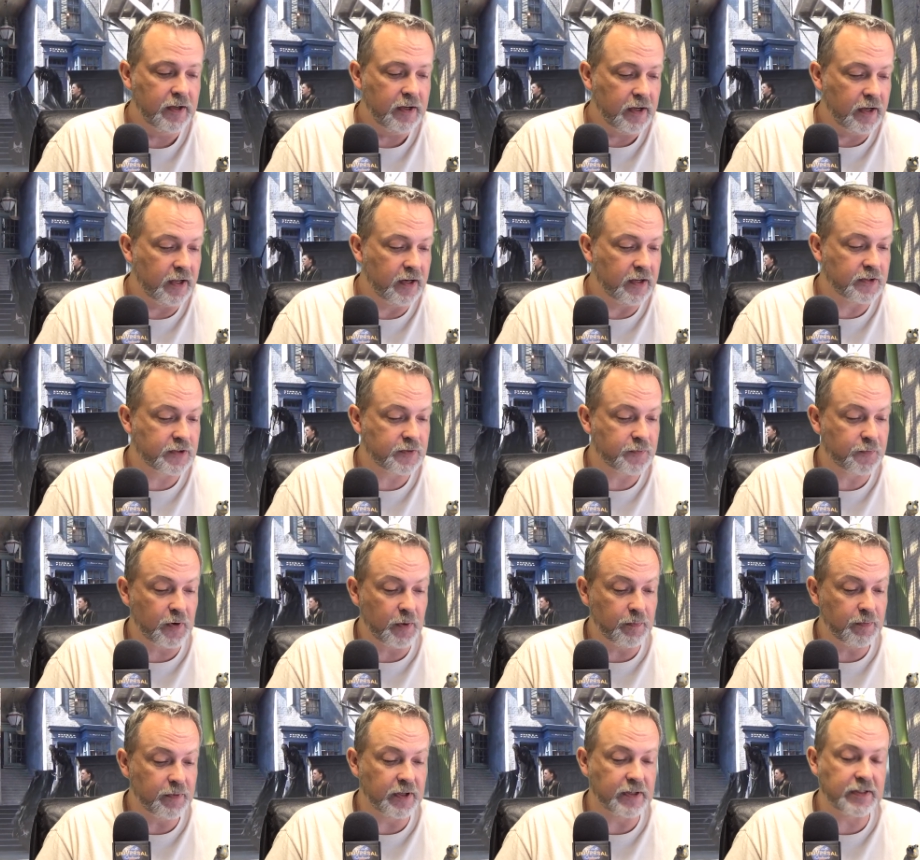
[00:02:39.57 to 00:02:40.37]
And it's
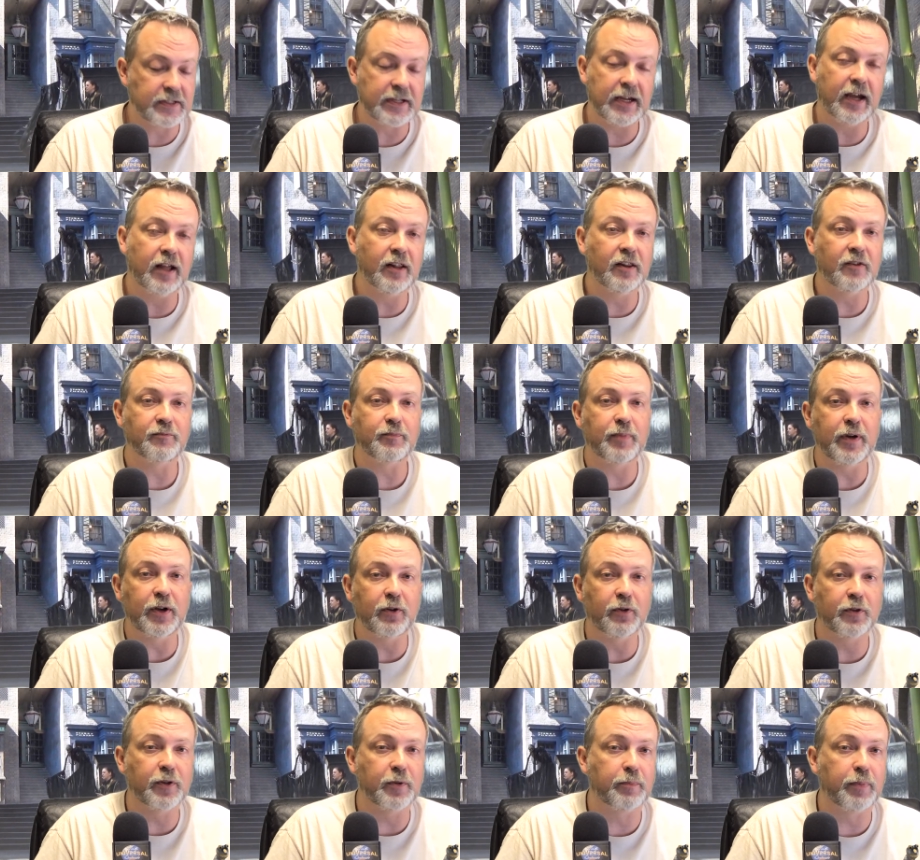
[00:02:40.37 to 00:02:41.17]
from the Tale of
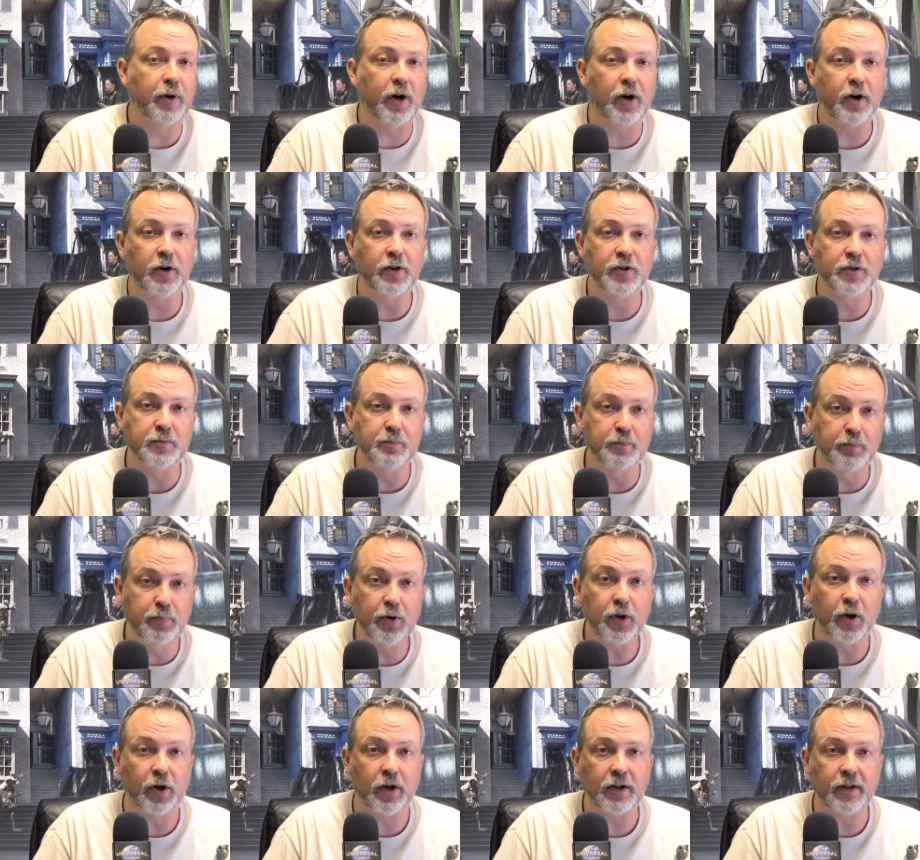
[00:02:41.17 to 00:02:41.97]
Beetle the Bard's
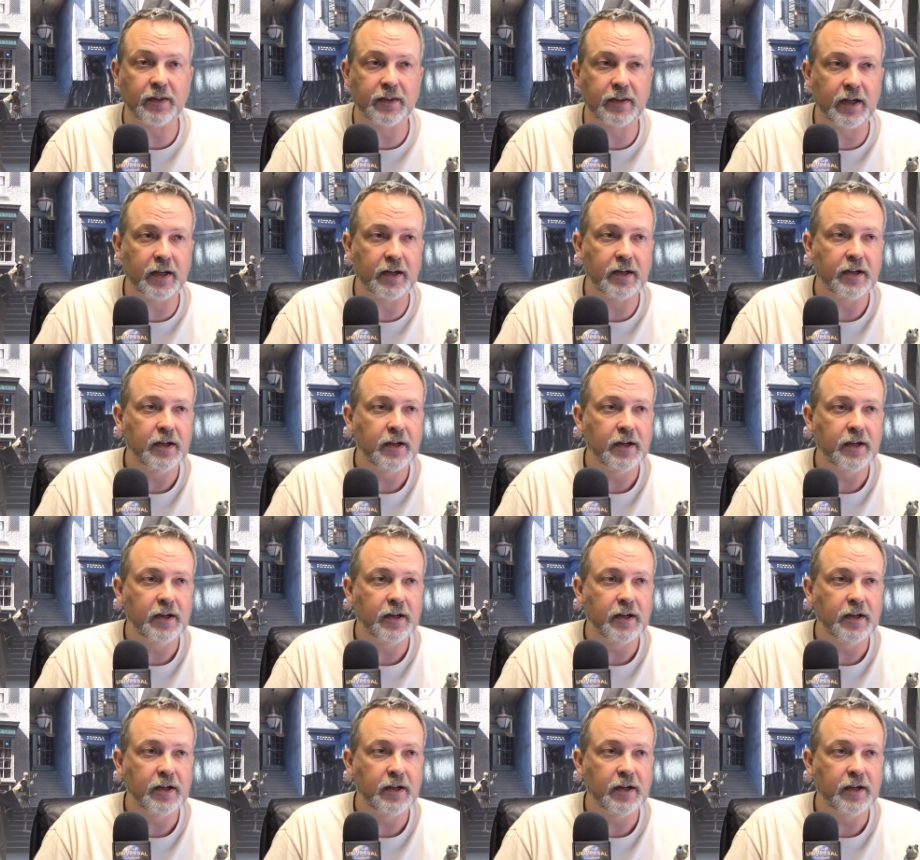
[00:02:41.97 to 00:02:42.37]
book that